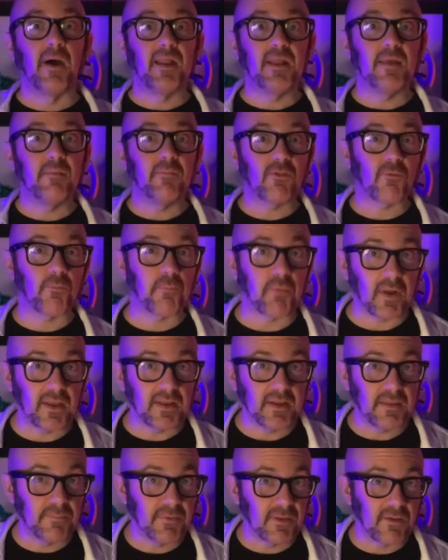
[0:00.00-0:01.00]
My name is
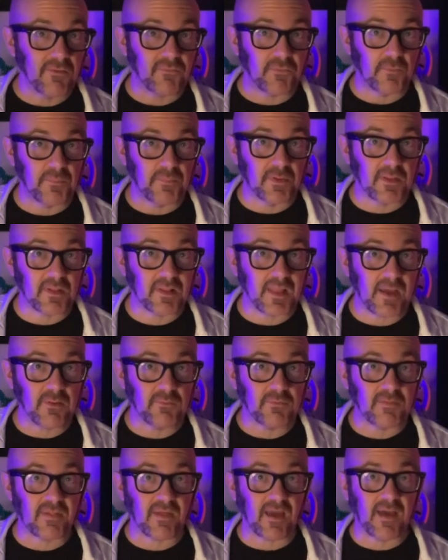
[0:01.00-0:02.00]
Brainy Bill from Bill
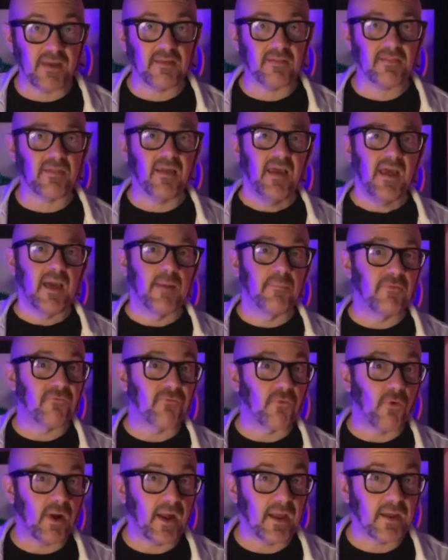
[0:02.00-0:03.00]
Loudon Science, and
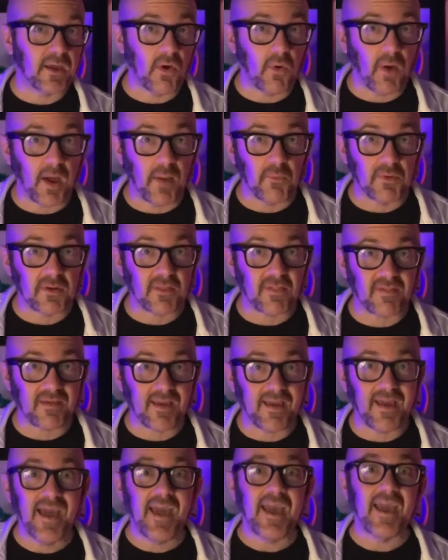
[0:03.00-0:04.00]
before I go, I want to
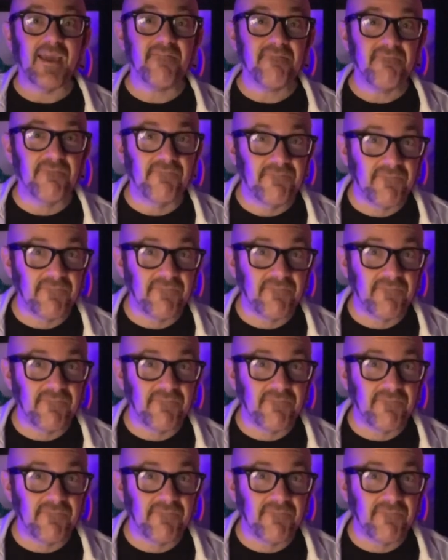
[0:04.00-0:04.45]
say a